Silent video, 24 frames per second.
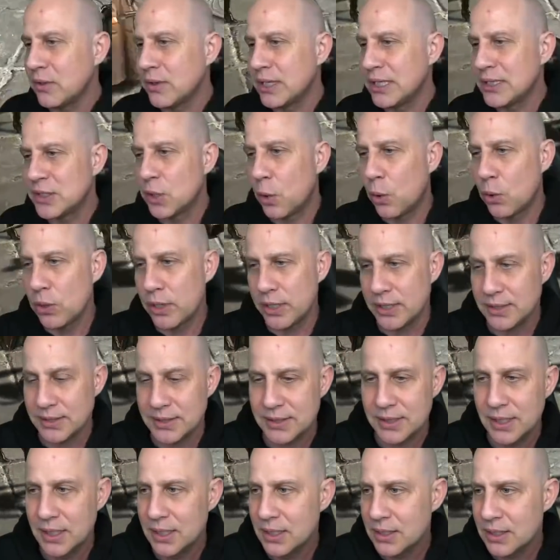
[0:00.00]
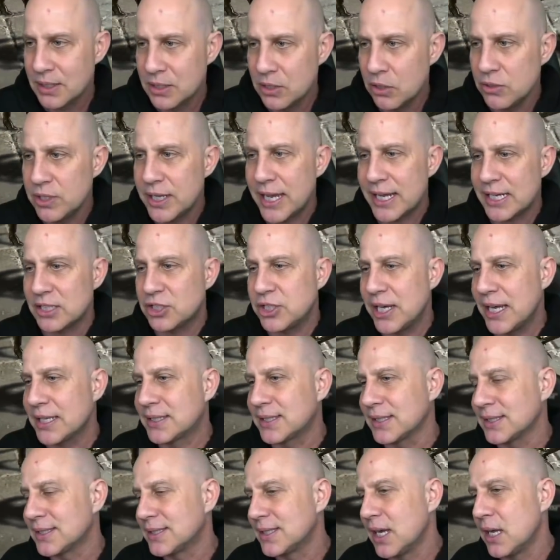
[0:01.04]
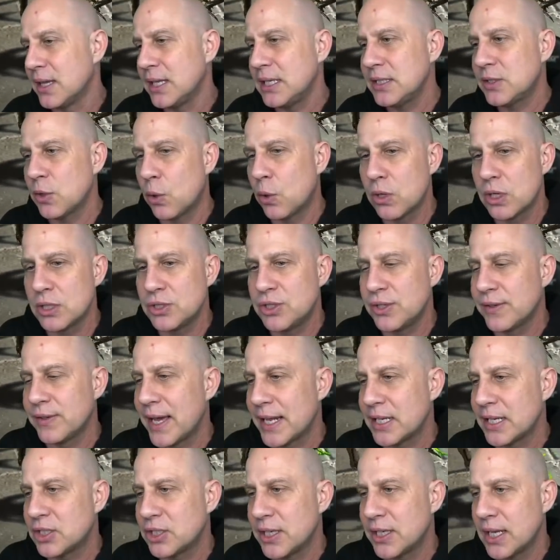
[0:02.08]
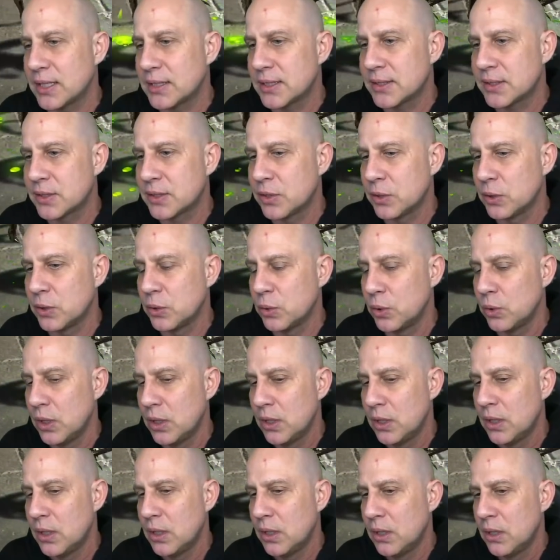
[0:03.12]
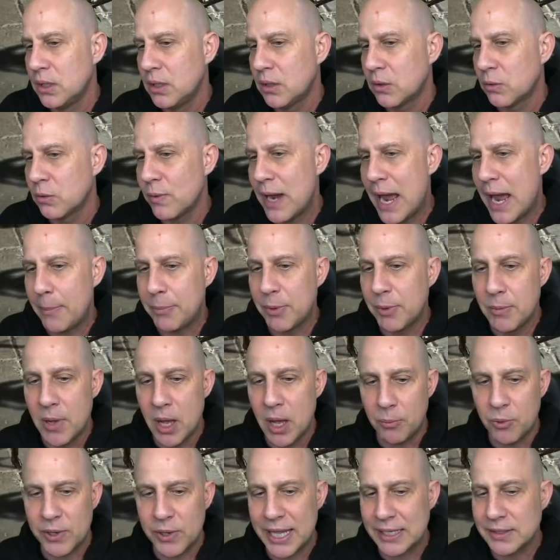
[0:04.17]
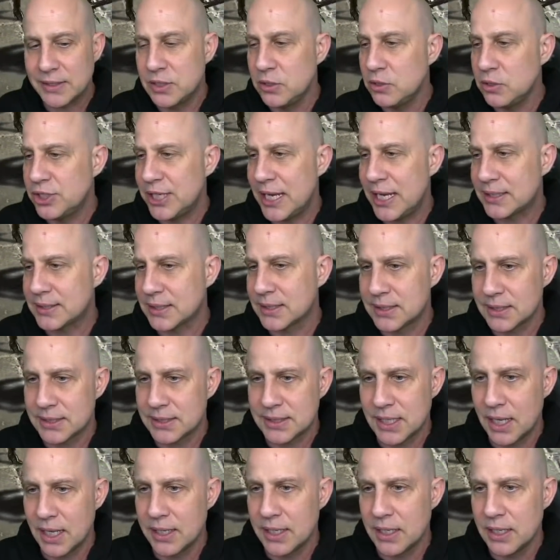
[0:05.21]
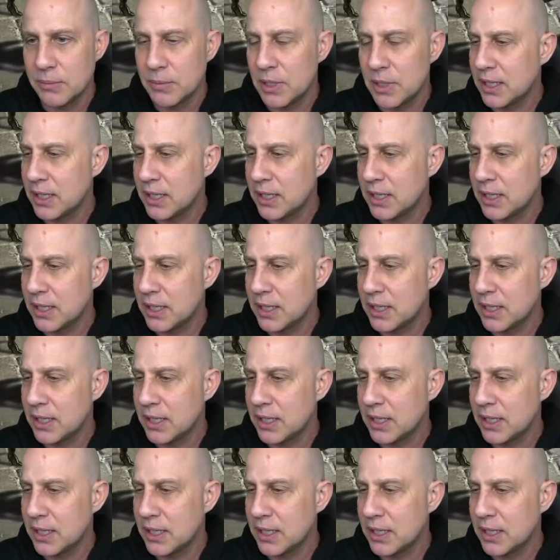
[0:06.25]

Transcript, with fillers: these Hordens? You know, you got a chance to stun these Hordens. You got a chance to wrap them up. We got two chances to stun them.